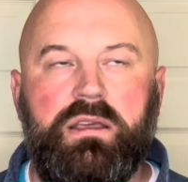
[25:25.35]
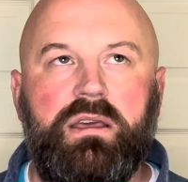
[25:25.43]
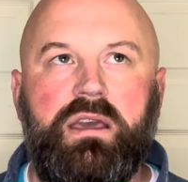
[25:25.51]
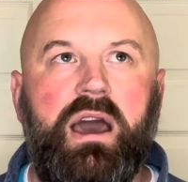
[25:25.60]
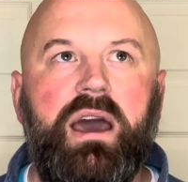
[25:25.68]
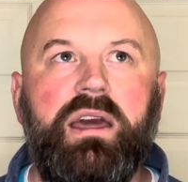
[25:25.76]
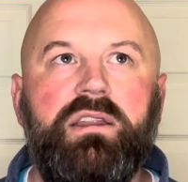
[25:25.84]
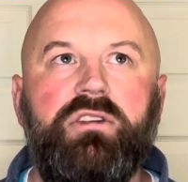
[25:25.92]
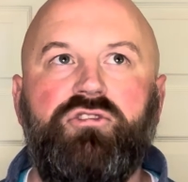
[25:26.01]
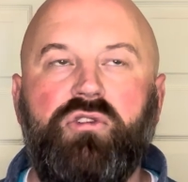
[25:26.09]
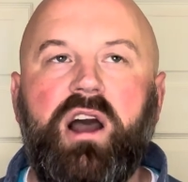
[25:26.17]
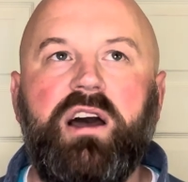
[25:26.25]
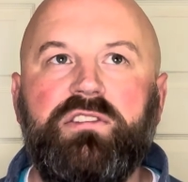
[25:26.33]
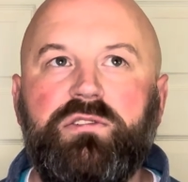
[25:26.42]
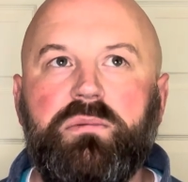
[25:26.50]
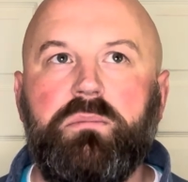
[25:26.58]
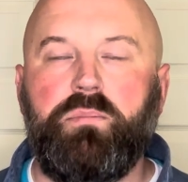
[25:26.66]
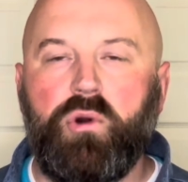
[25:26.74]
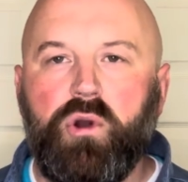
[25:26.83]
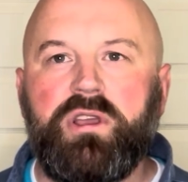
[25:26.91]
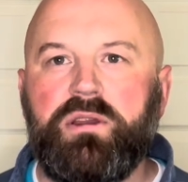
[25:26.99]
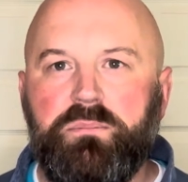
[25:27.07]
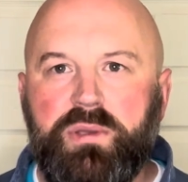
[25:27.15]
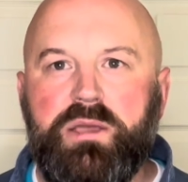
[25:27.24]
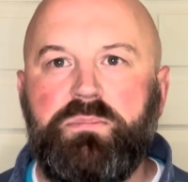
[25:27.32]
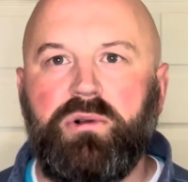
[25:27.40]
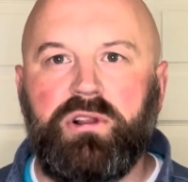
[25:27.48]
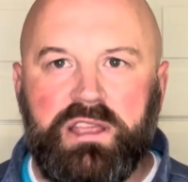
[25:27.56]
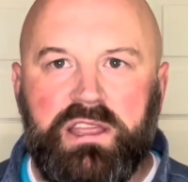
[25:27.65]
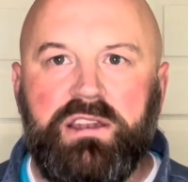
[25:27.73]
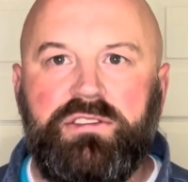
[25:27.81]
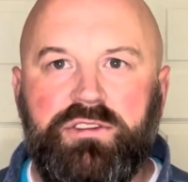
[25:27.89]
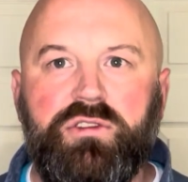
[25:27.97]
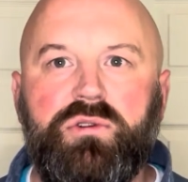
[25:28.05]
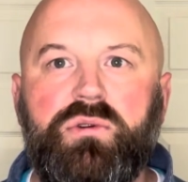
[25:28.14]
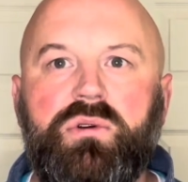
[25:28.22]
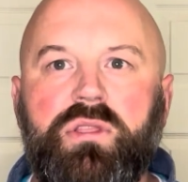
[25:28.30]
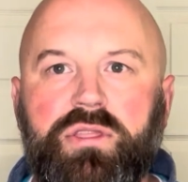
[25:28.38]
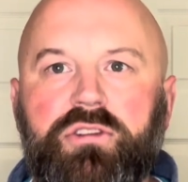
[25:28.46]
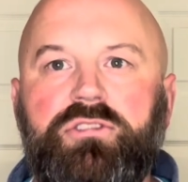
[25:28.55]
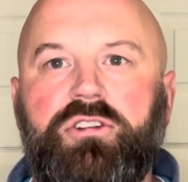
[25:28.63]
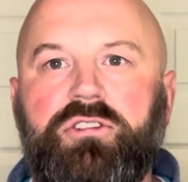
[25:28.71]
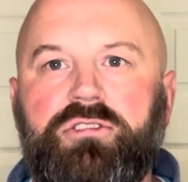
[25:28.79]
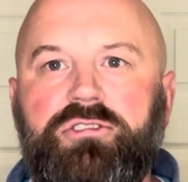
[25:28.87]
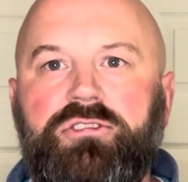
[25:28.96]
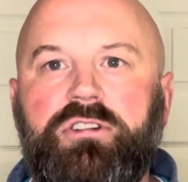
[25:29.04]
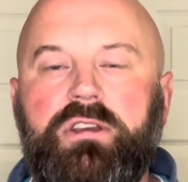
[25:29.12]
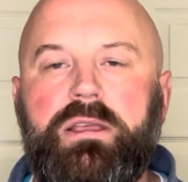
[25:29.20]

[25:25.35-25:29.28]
God draws broken people into the church.